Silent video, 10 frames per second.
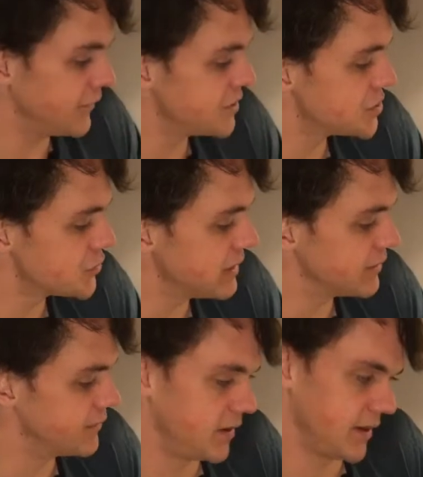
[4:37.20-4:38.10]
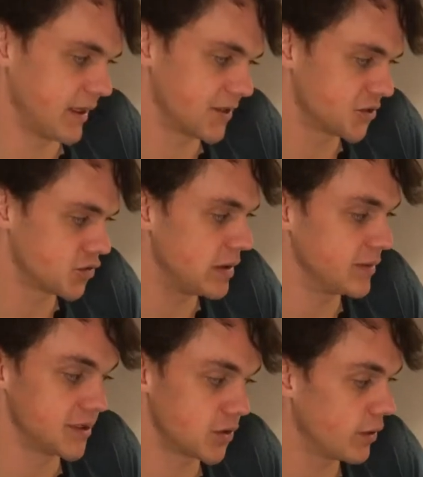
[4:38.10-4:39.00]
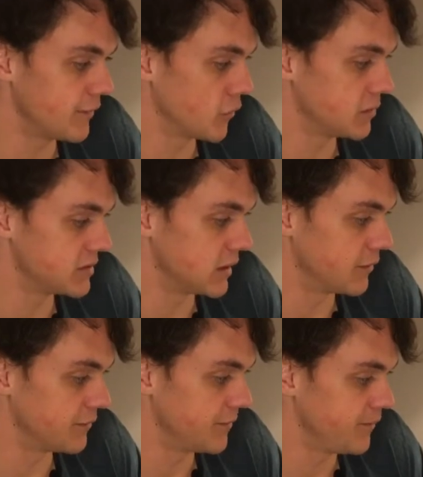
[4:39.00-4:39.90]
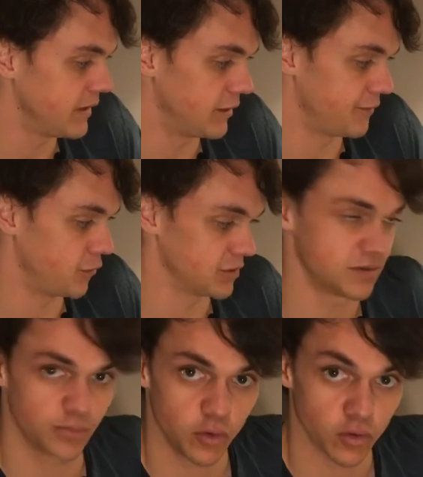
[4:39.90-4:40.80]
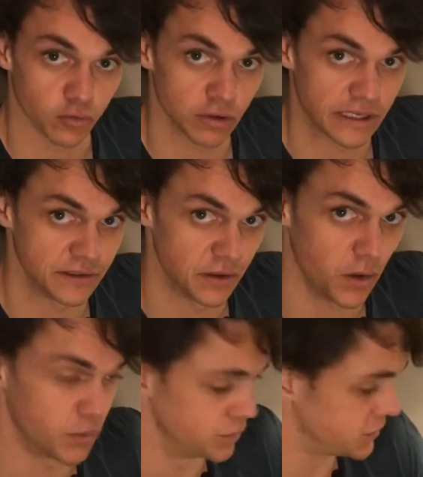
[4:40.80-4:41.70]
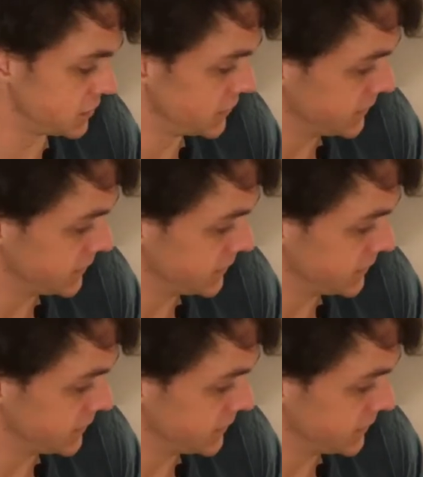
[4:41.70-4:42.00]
the street, feeling extremely sorry for himself and for his poor red nose.